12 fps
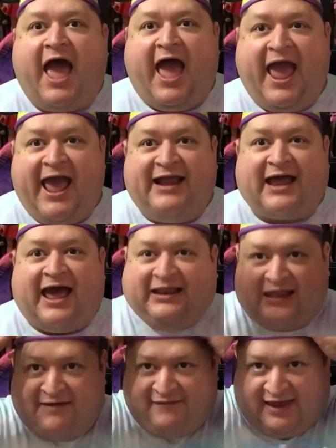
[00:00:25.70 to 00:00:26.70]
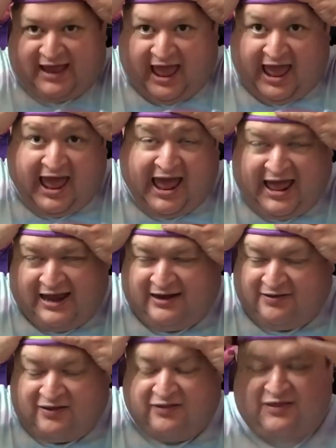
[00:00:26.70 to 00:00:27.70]
And I love it.
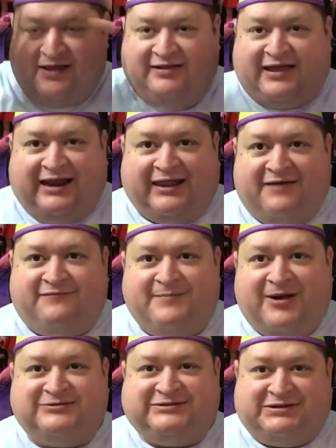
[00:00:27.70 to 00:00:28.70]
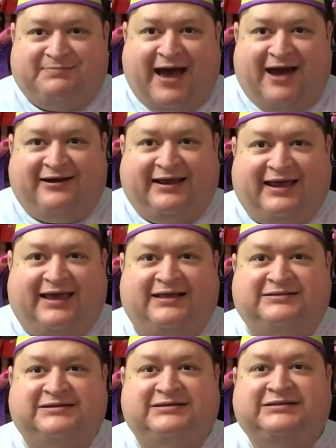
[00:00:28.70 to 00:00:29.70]
And the thing that I love most about it
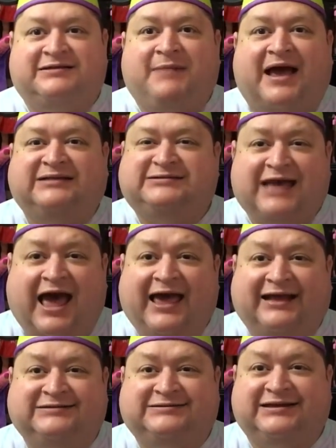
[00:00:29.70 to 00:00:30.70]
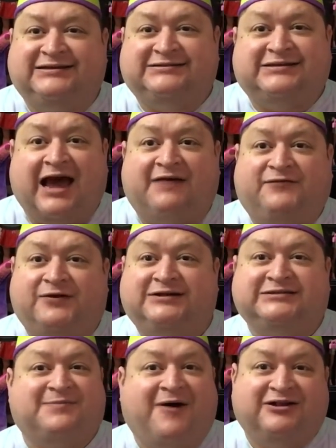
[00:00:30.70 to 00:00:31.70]
is it's in my size. It's not for a
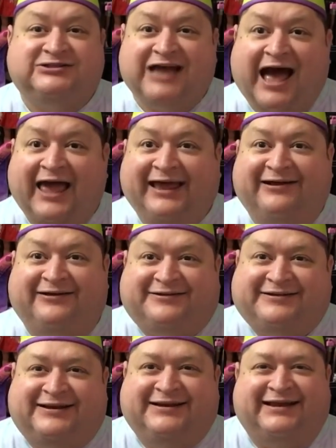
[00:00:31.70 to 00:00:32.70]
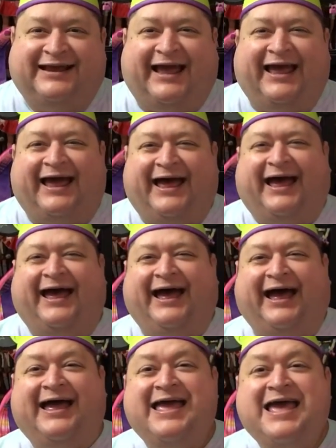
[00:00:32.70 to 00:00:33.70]
small child.
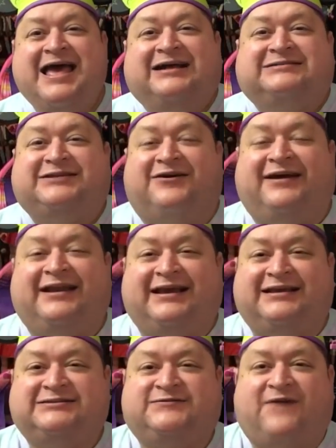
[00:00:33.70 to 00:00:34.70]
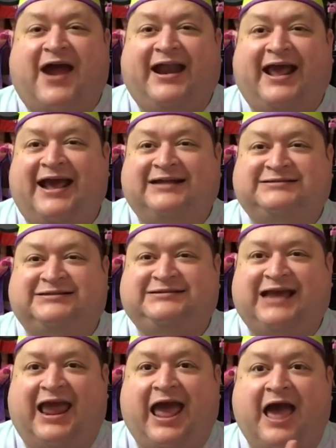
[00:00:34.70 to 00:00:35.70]
So it is Friday, and
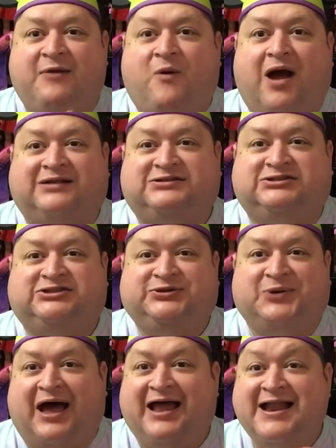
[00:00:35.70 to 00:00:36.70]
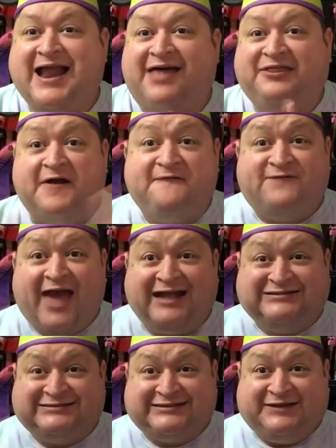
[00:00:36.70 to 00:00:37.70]
today I want to do another
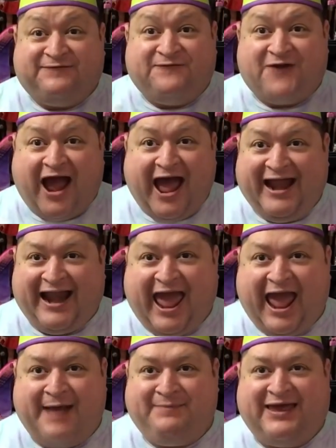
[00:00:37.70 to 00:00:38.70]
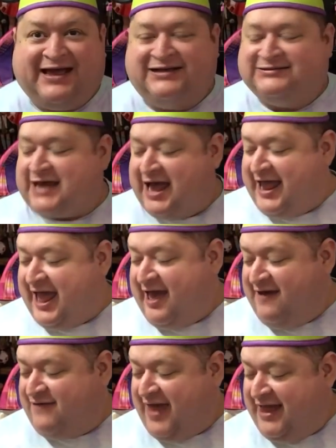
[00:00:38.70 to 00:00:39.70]
Fancy Friday because I
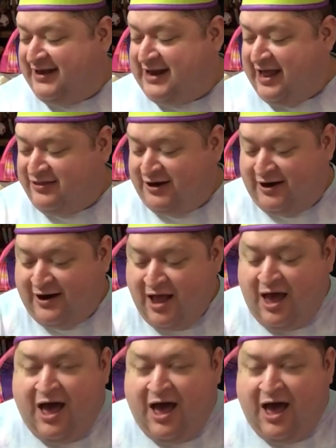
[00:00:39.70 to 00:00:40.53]
have another